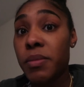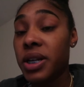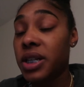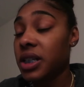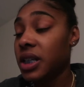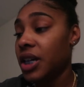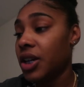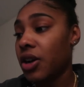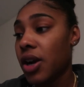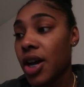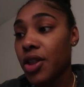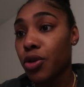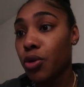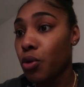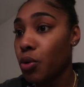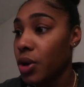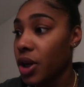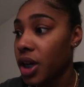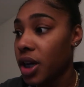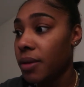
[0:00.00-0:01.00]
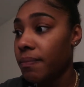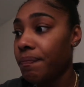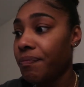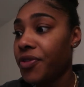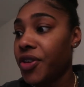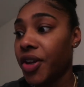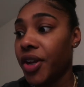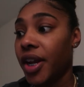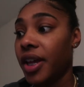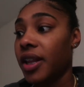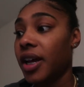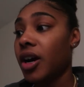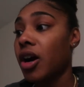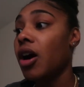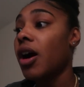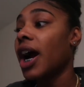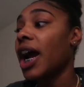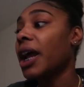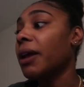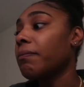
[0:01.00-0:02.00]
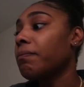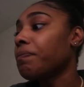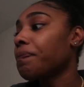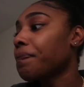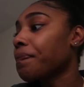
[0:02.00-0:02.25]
minutes later, I threw it up. So they're like, all right,